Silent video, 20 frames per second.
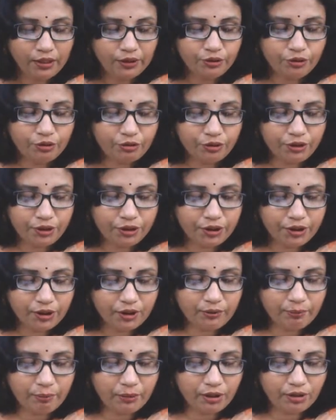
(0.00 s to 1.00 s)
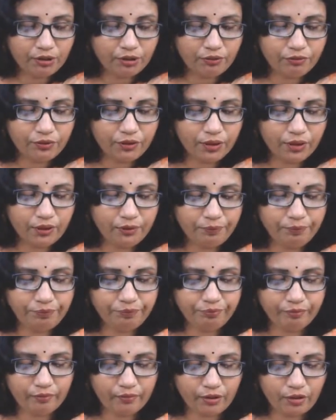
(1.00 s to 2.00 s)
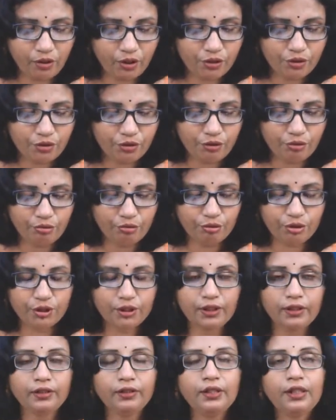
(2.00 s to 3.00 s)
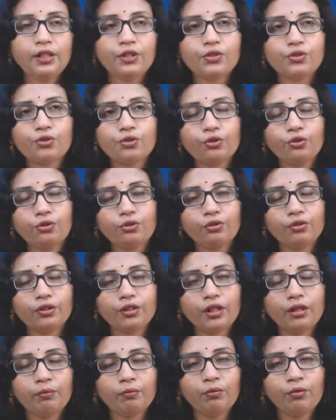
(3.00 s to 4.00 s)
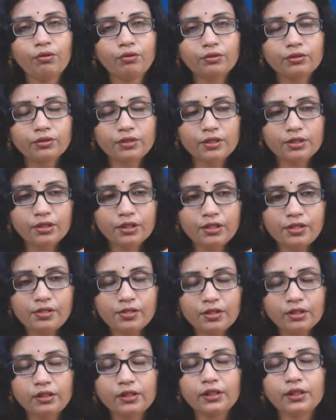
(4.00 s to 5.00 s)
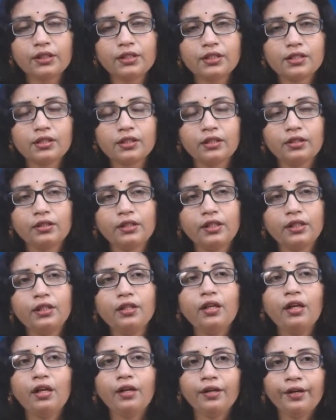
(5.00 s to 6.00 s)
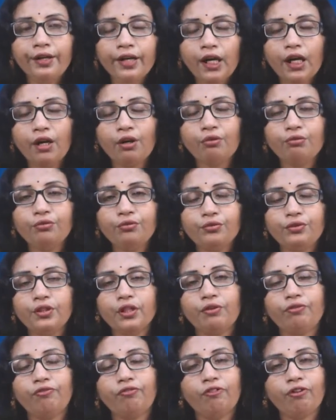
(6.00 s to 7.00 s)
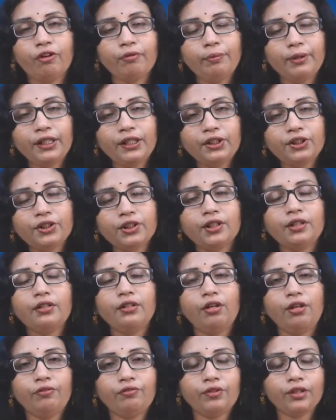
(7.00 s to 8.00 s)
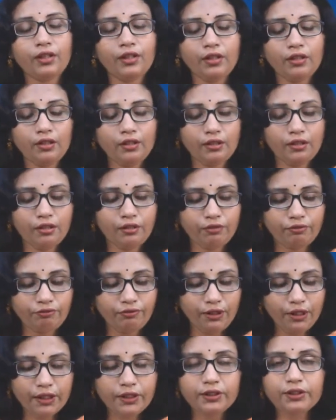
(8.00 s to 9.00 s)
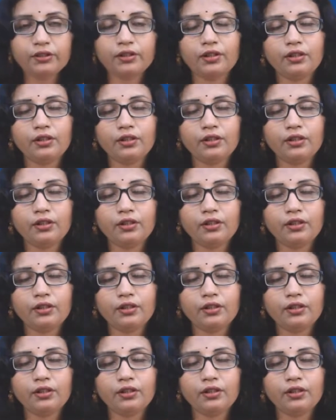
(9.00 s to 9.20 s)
judicial part of the constitution. So, now, most interestingly, now the formation of the village